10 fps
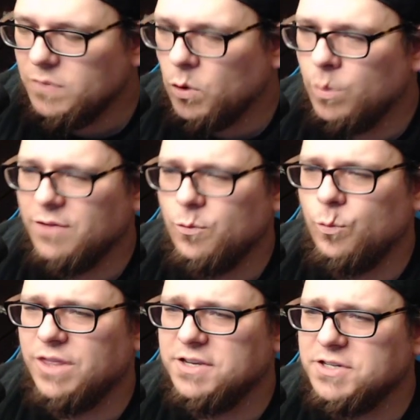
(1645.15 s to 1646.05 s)

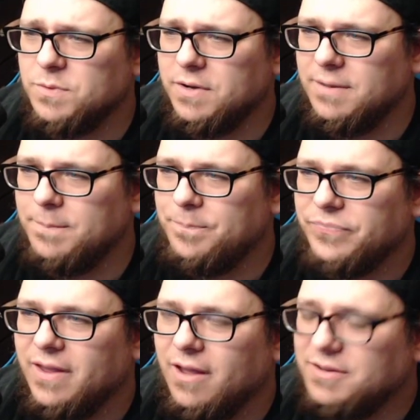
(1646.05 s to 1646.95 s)
With this one,
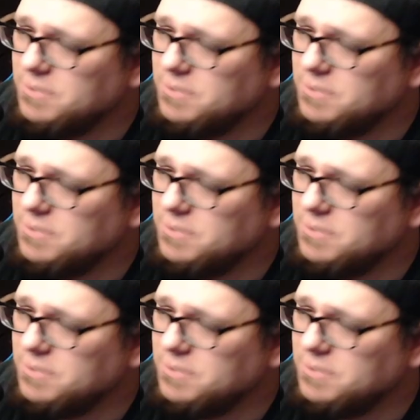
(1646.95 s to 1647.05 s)
see,